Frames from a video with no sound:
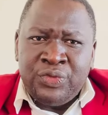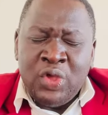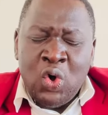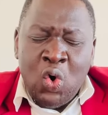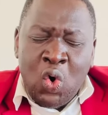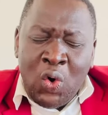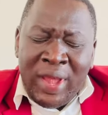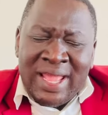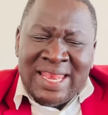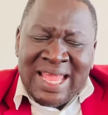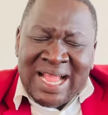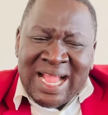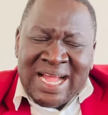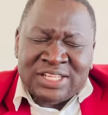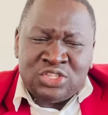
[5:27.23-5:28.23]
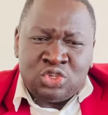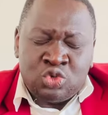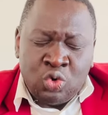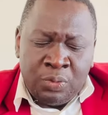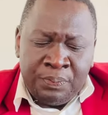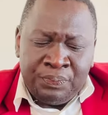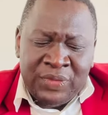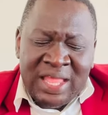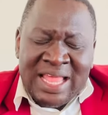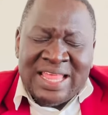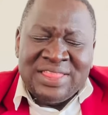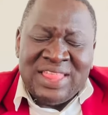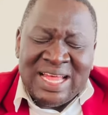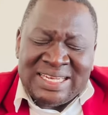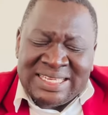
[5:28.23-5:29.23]
or any custom
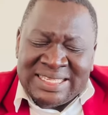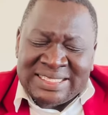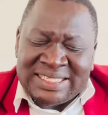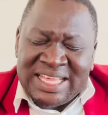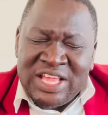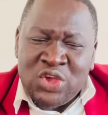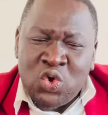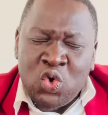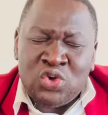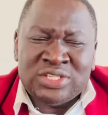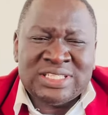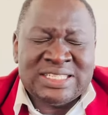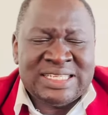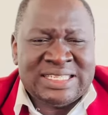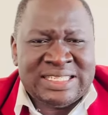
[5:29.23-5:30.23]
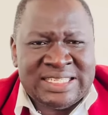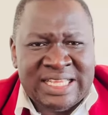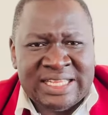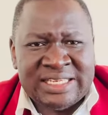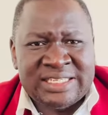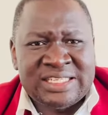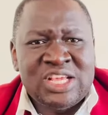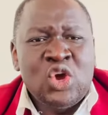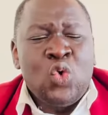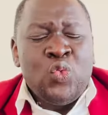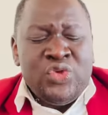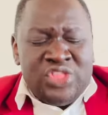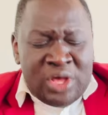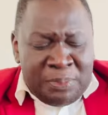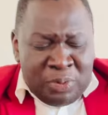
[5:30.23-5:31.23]
that is inconsistent
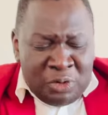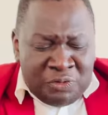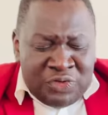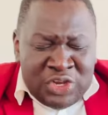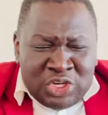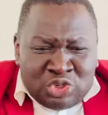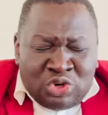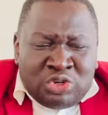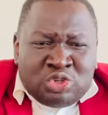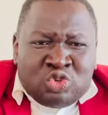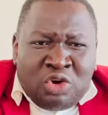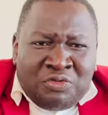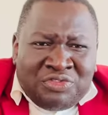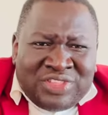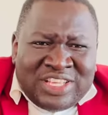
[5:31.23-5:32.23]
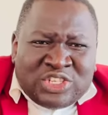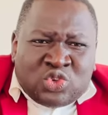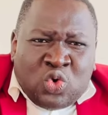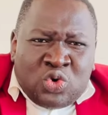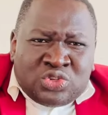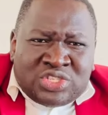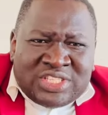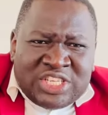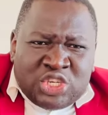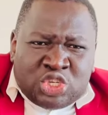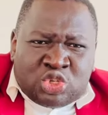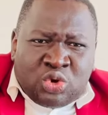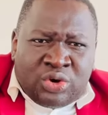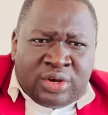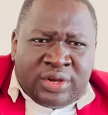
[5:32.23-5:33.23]
with the provisions of this Constitution